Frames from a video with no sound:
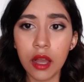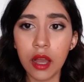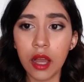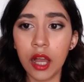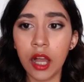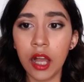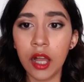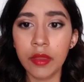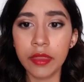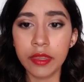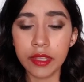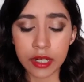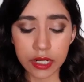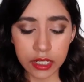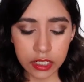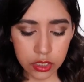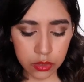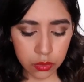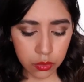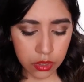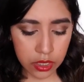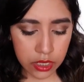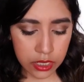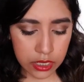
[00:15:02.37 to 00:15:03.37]
The
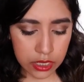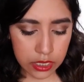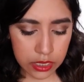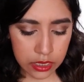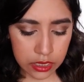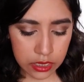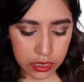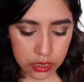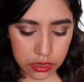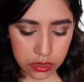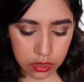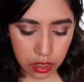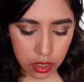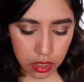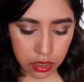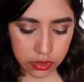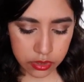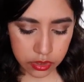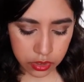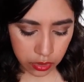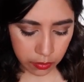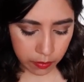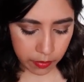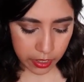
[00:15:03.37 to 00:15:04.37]
next one is
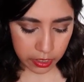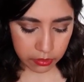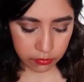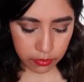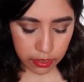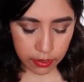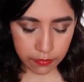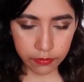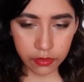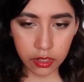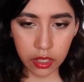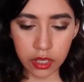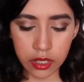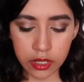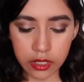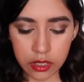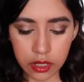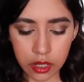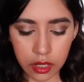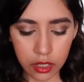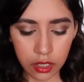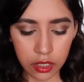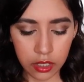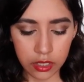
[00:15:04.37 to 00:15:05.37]
also by Revlon.
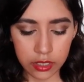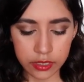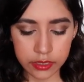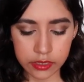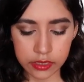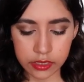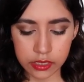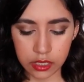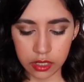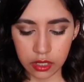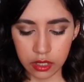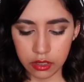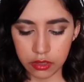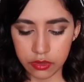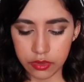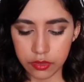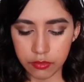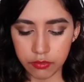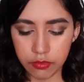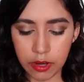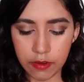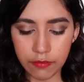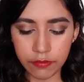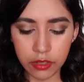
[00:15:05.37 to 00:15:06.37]
It's
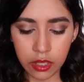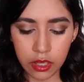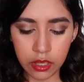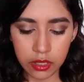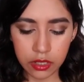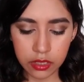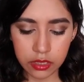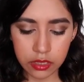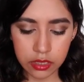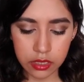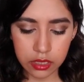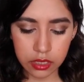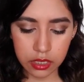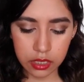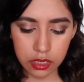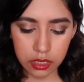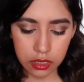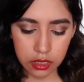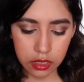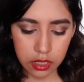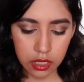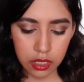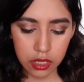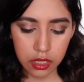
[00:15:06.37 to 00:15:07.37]
the Revlon
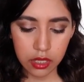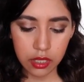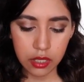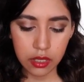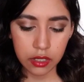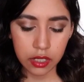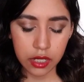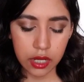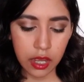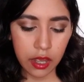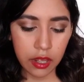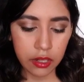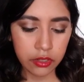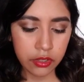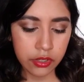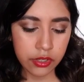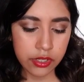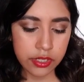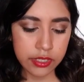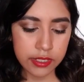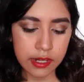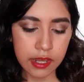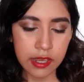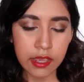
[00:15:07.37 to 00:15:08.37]

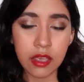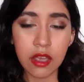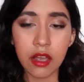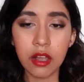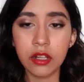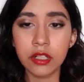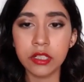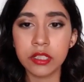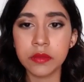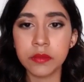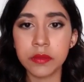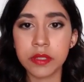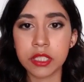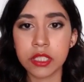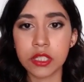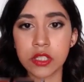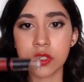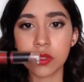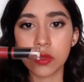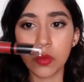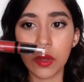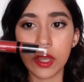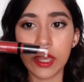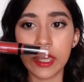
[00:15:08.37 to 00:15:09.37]
Colorstay Ultimate
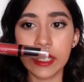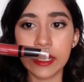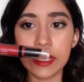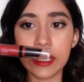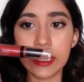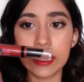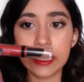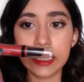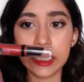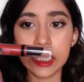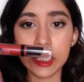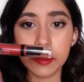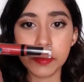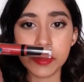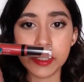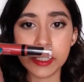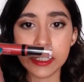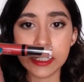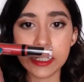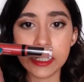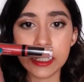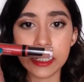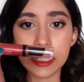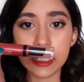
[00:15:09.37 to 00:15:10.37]
Suede
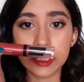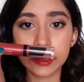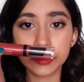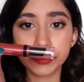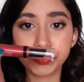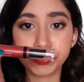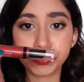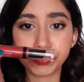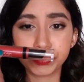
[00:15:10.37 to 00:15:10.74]
Lipstick.